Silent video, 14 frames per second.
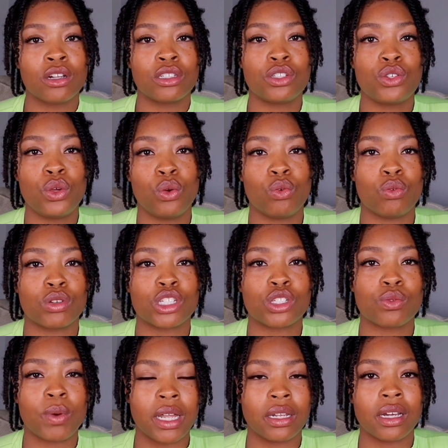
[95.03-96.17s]
to
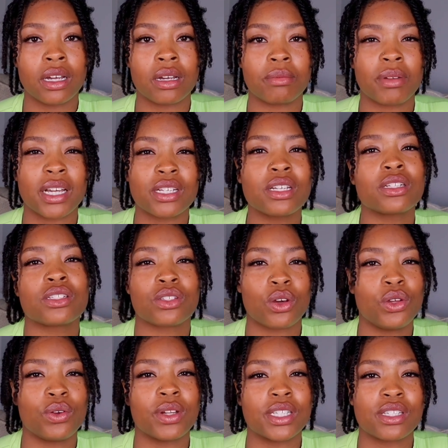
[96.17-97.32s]
swell up, like, so
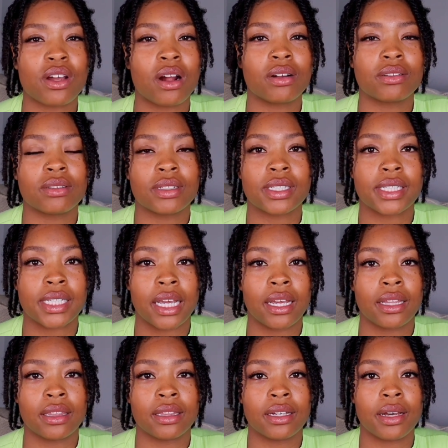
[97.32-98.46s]
you can start
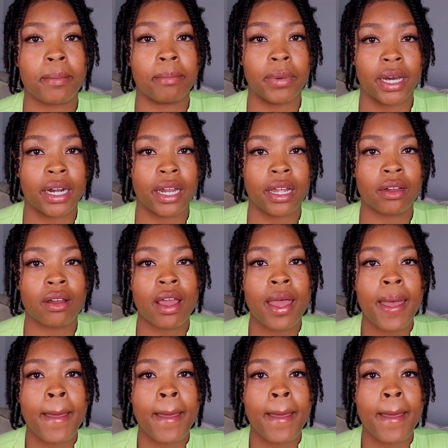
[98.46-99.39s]
seeing the budding.